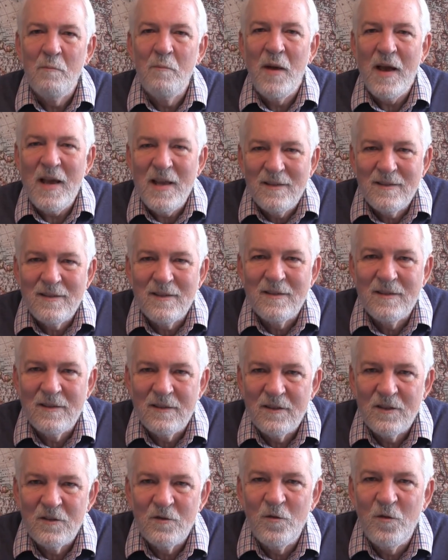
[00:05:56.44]

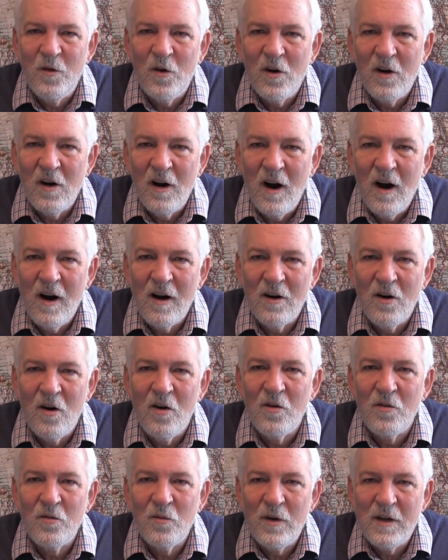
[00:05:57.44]
bases for our
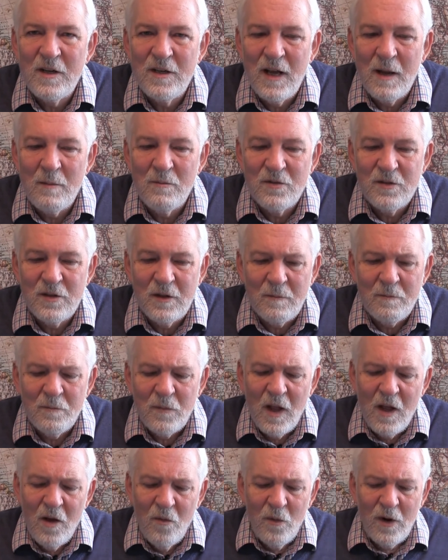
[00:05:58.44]
own redemption.
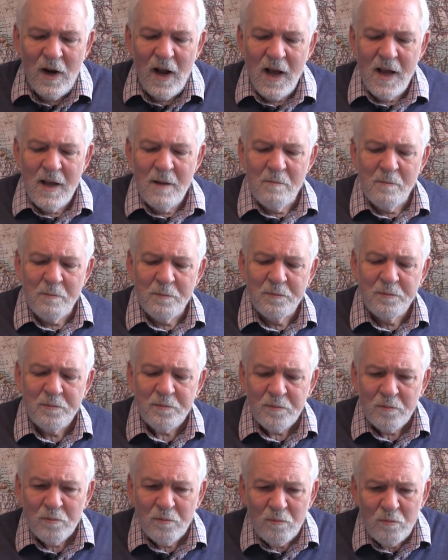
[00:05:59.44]
When I
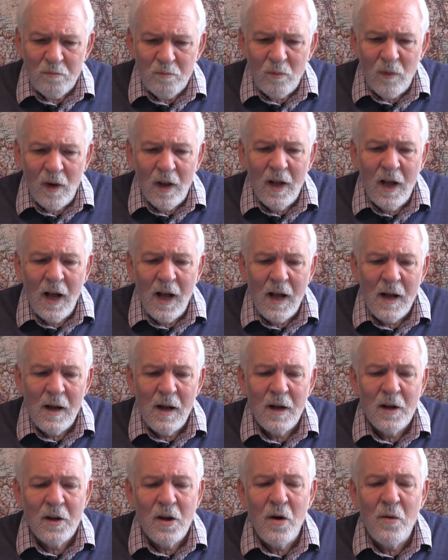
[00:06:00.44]

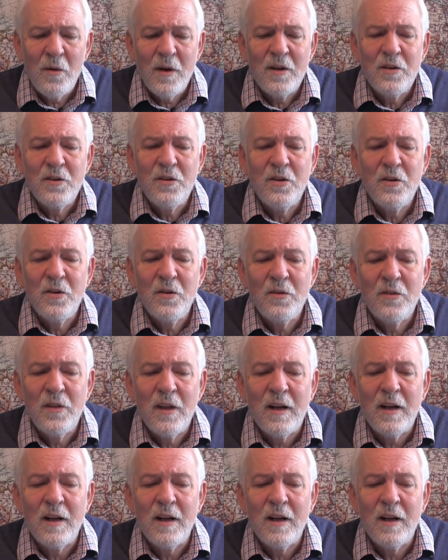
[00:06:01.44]
go into